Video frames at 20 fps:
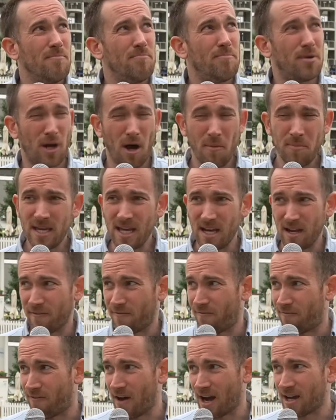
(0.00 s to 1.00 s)
But I'm getting
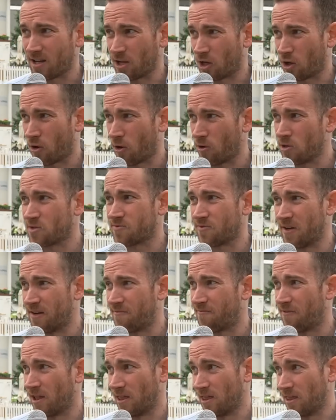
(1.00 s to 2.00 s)
fucking crow's feet
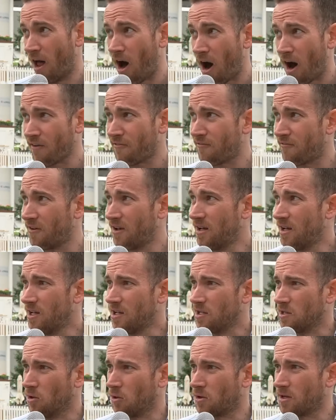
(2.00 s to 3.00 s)
for life
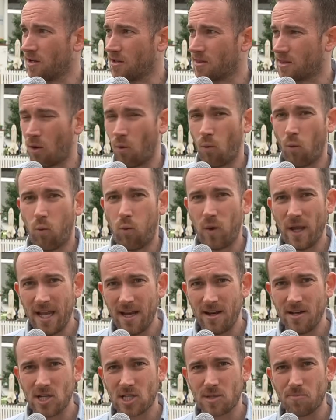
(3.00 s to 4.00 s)
looking at the
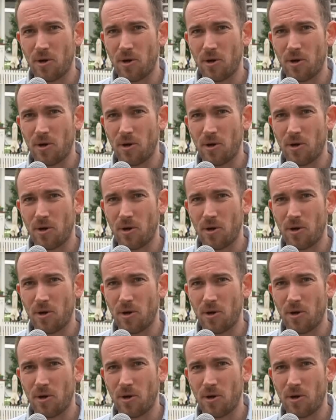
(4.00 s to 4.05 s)
weirdest,